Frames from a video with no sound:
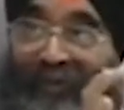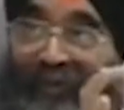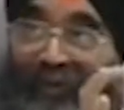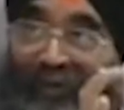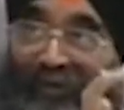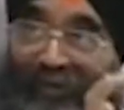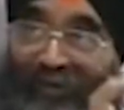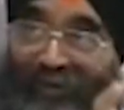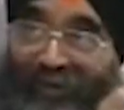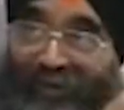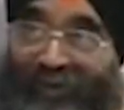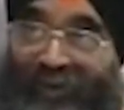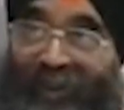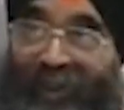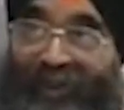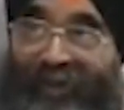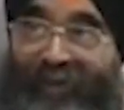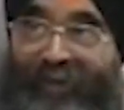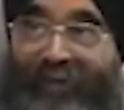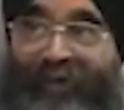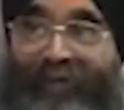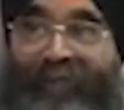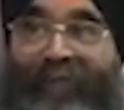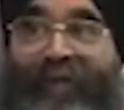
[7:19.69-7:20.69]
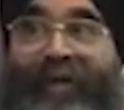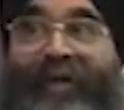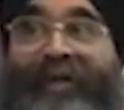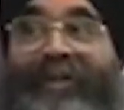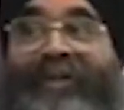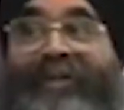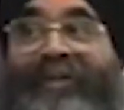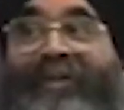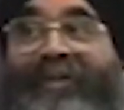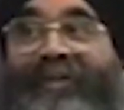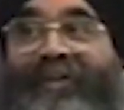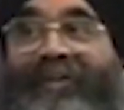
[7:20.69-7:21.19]
Concentrate on
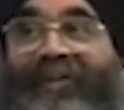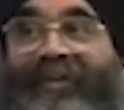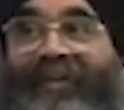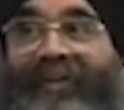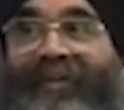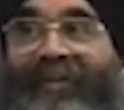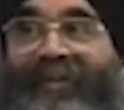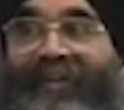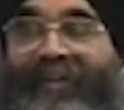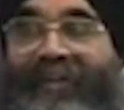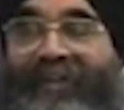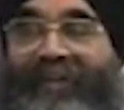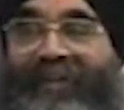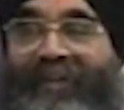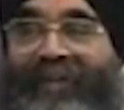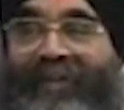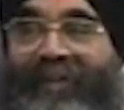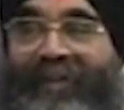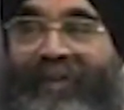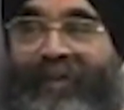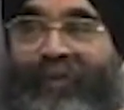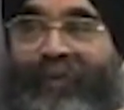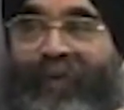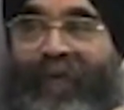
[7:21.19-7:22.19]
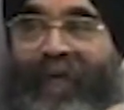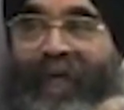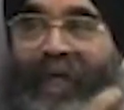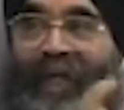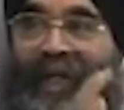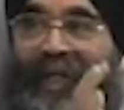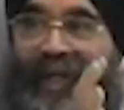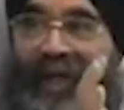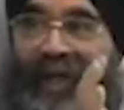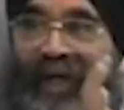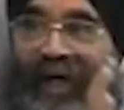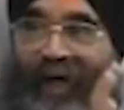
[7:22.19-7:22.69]
Gurbani. And where
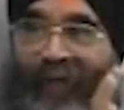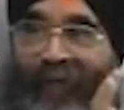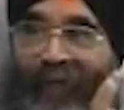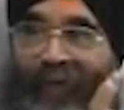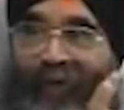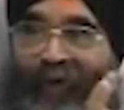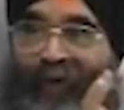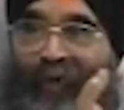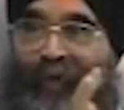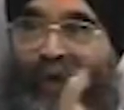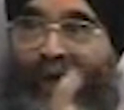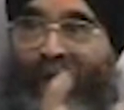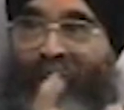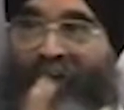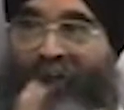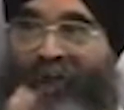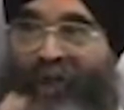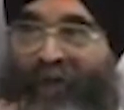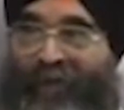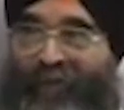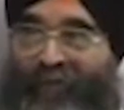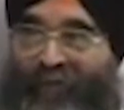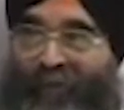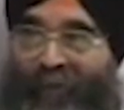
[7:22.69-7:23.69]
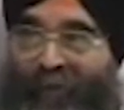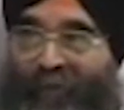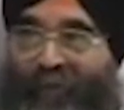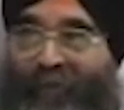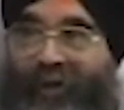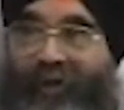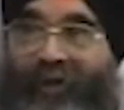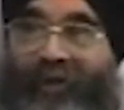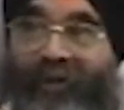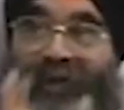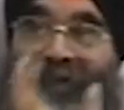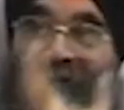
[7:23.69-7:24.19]
Naam and Gurbani come
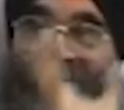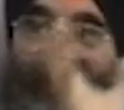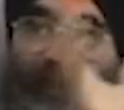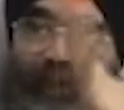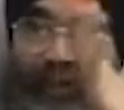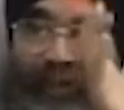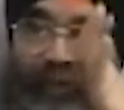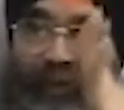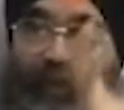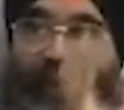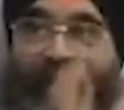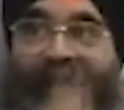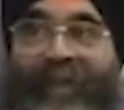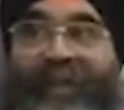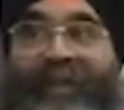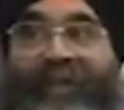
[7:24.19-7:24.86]
from, they'll take you there.